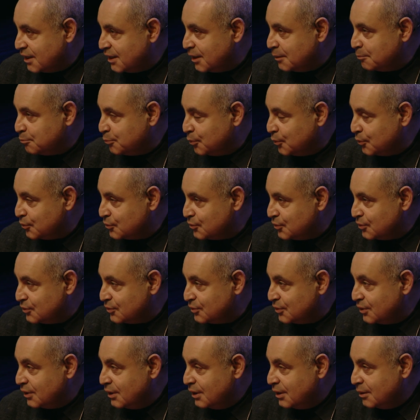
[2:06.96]
Very
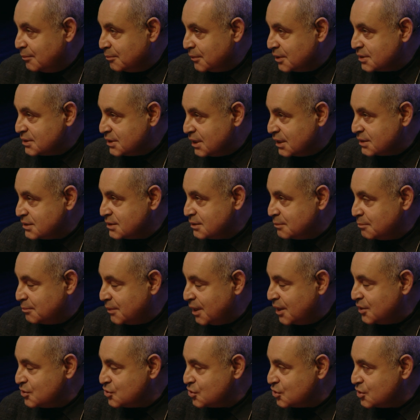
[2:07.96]
important, because that's the
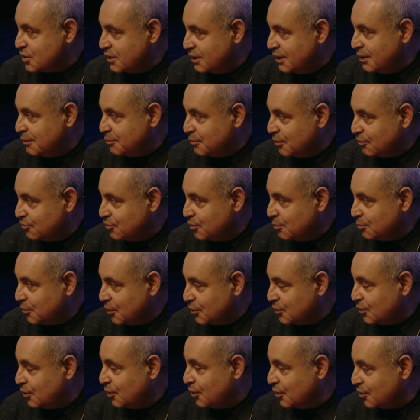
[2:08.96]
major theme of the
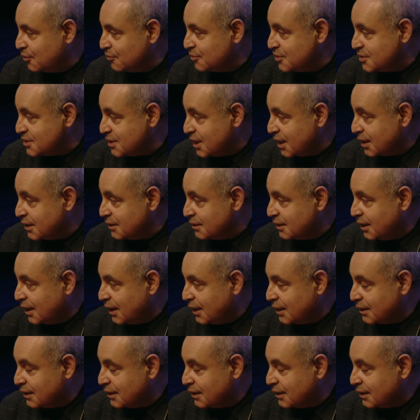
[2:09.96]
monologue of the second act.